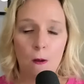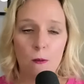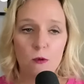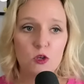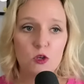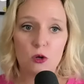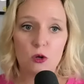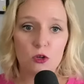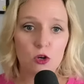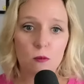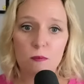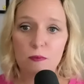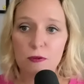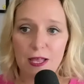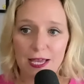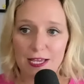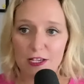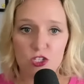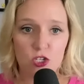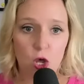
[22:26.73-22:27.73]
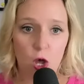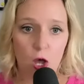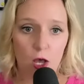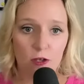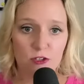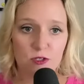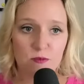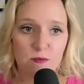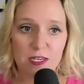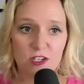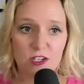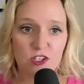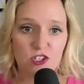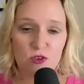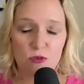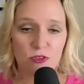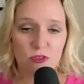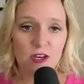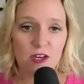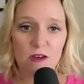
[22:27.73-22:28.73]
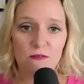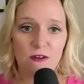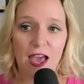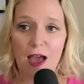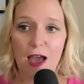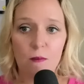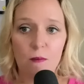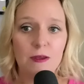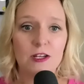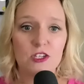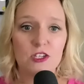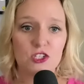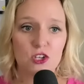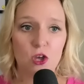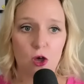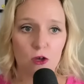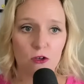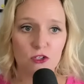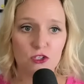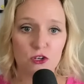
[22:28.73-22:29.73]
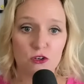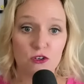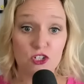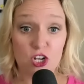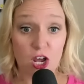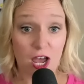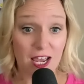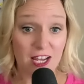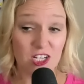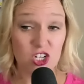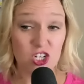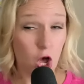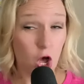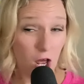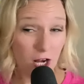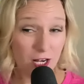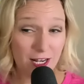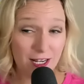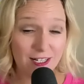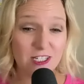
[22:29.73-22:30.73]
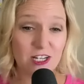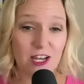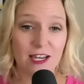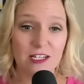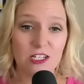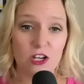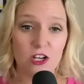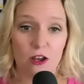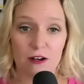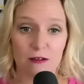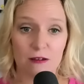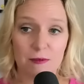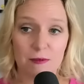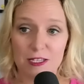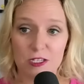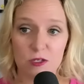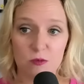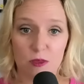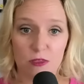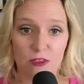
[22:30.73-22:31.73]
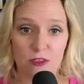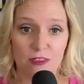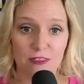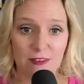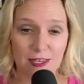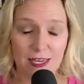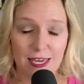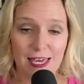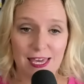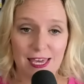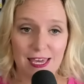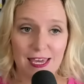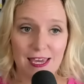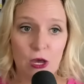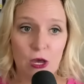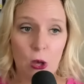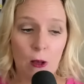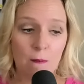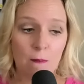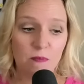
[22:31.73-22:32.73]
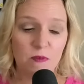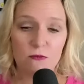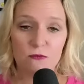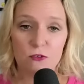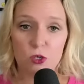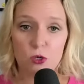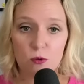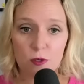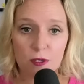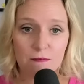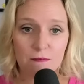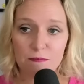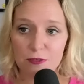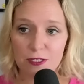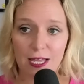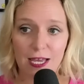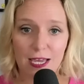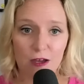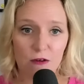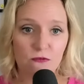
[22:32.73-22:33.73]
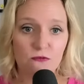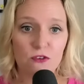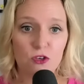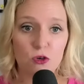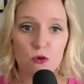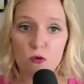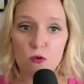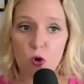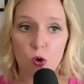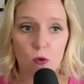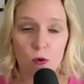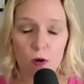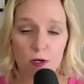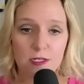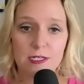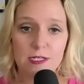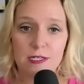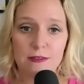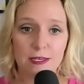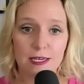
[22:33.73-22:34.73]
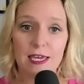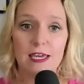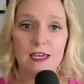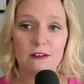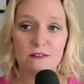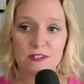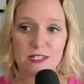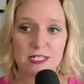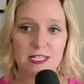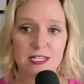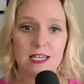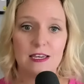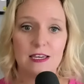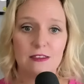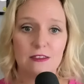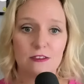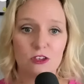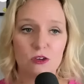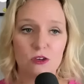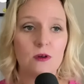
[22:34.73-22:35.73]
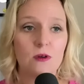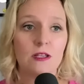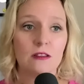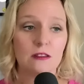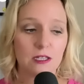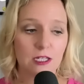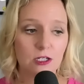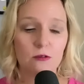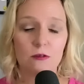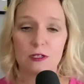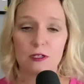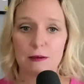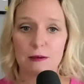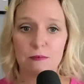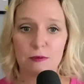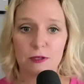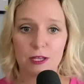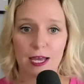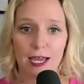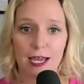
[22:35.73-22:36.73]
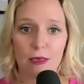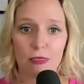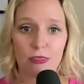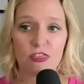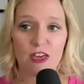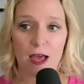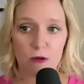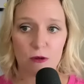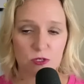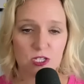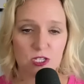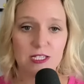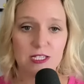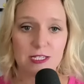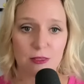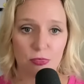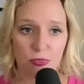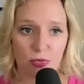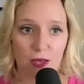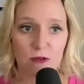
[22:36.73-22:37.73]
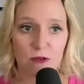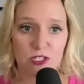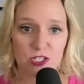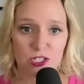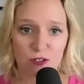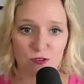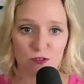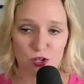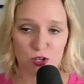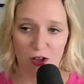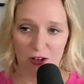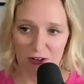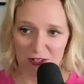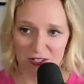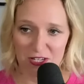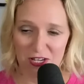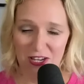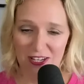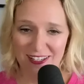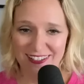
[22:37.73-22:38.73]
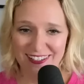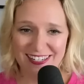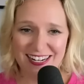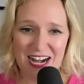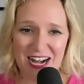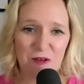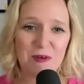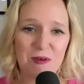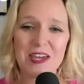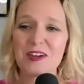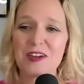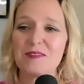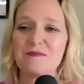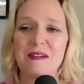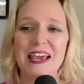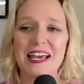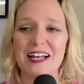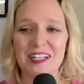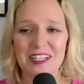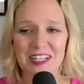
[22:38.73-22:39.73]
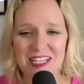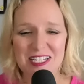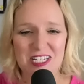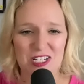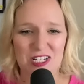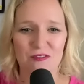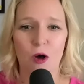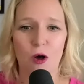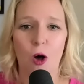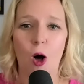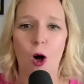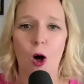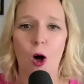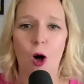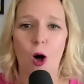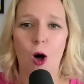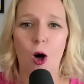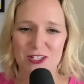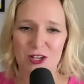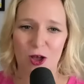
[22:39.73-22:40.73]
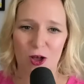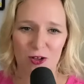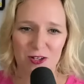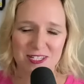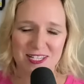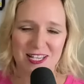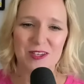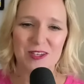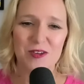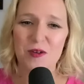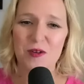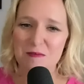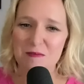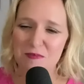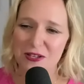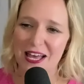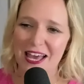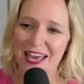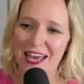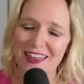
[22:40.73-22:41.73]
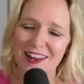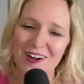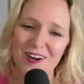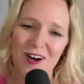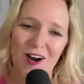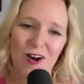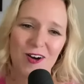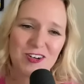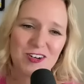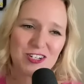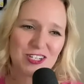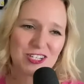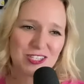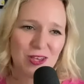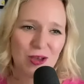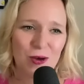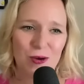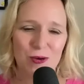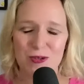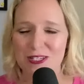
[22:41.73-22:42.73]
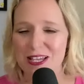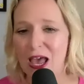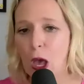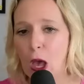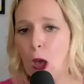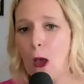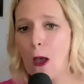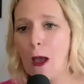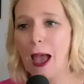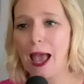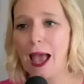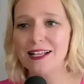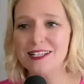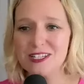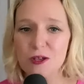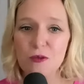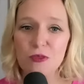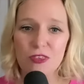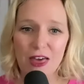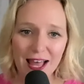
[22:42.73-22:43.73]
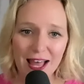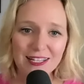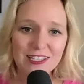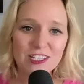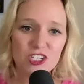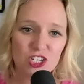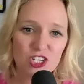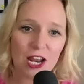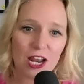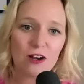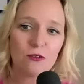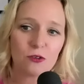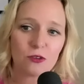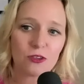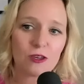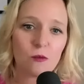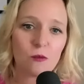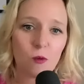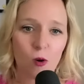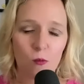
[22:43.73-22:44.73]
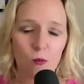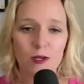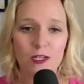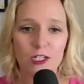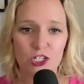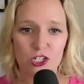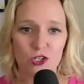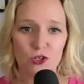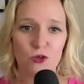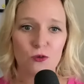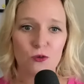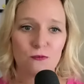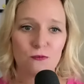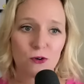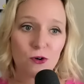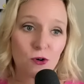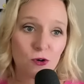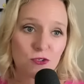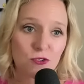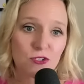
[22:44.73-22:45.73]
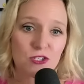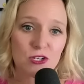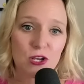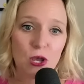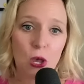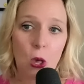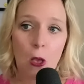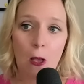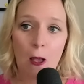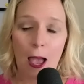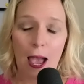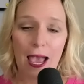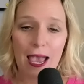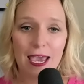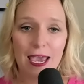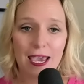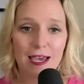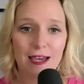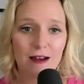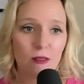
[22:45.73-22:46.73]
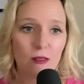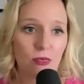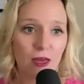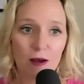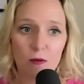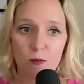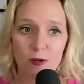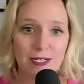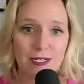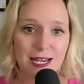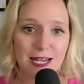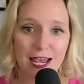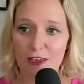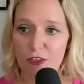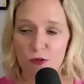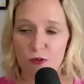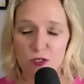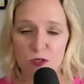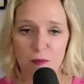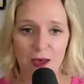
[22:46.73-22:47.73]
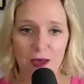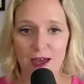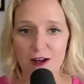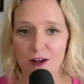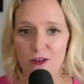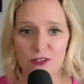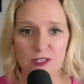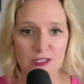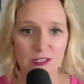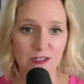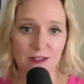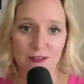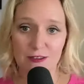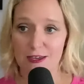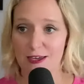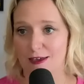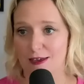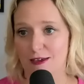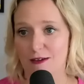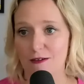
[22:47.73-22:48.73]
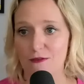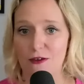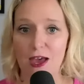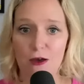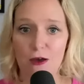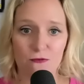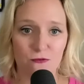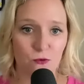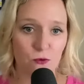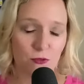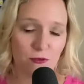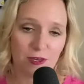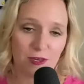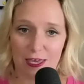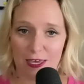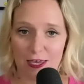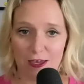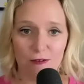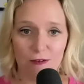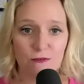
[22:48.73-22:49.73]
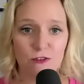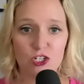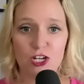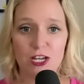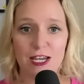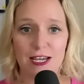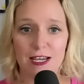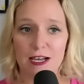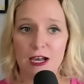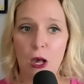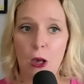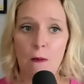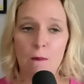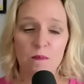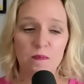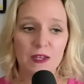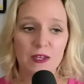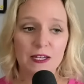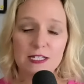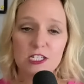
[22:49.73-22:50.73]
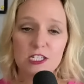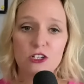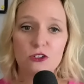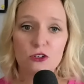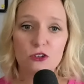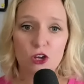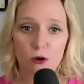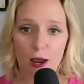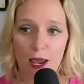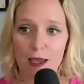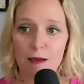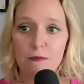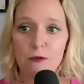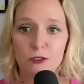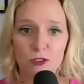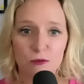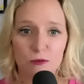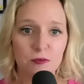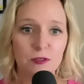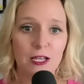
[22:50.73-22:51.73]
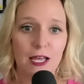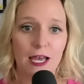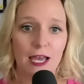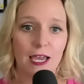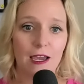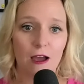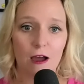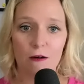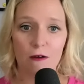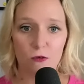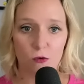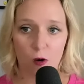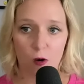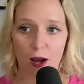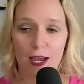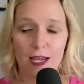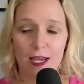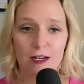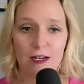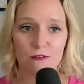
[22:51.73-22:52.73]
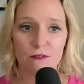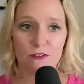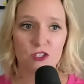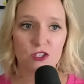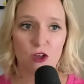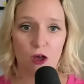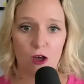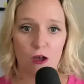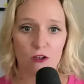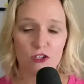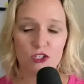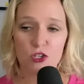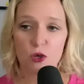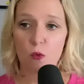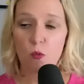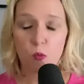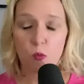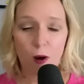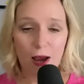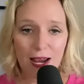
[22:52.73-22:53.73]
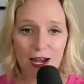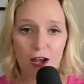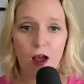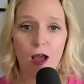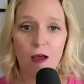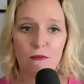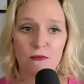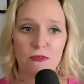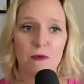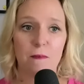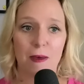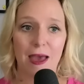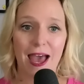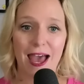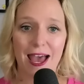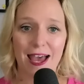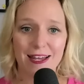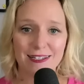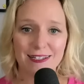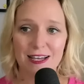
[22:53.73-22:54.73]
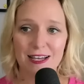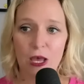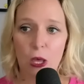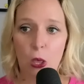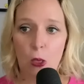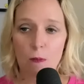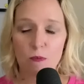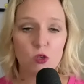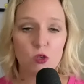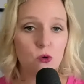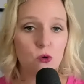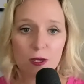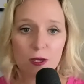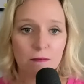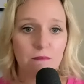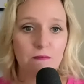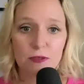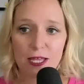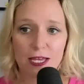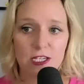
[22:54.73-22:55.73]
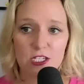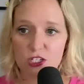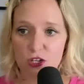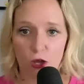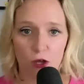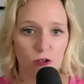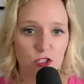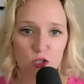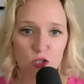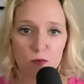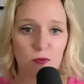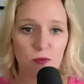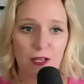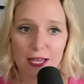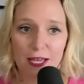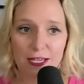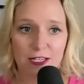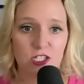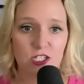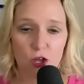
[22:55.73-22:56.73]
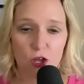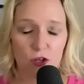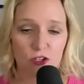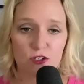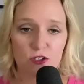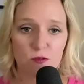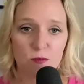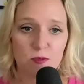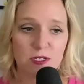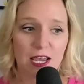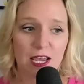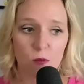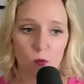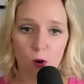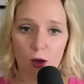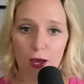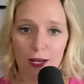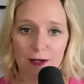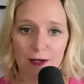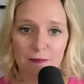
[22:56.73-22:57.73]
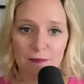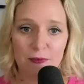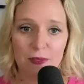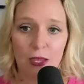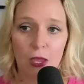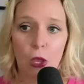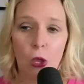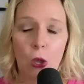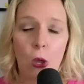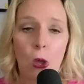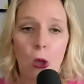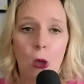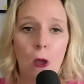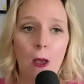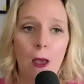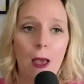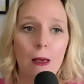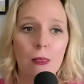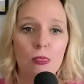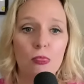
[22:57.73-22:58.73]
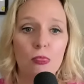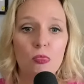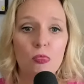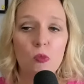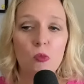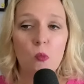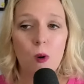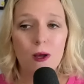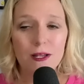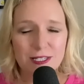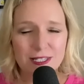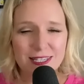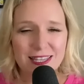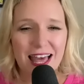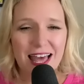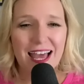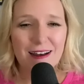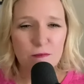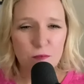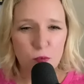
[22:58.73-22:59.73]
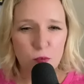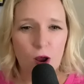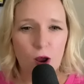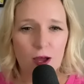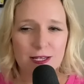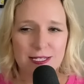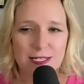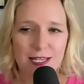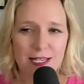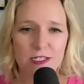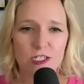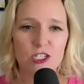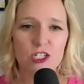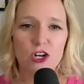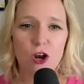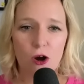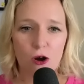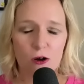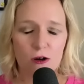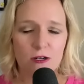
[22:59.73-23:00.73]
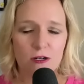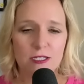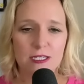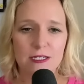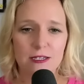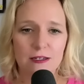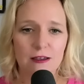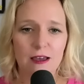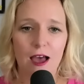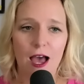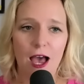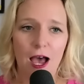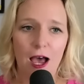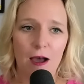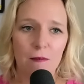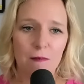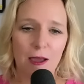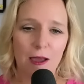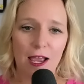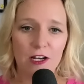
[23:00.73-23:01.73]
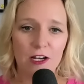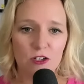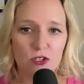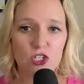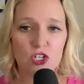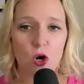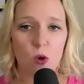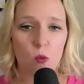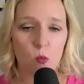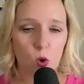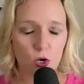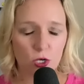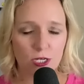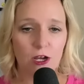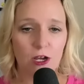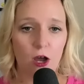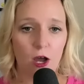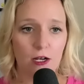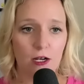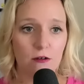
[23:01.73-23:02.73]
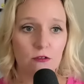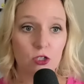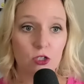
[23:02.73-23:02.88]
you know, you're playing songs, because you think of how many songs are diatonic. Diatonic means within the key. If you can play a few chords in the key of C, you can literally play thousands and thousands of songs. You know, we could make a list of all the songs that you can play that are just those. And so that's generally what we do first. And then we take those patterns into the key of F or the key of G until you're able to play a variety of songs. So right off the bat, you can play songs. You're playing songs from day one. Once that process starts and you start working on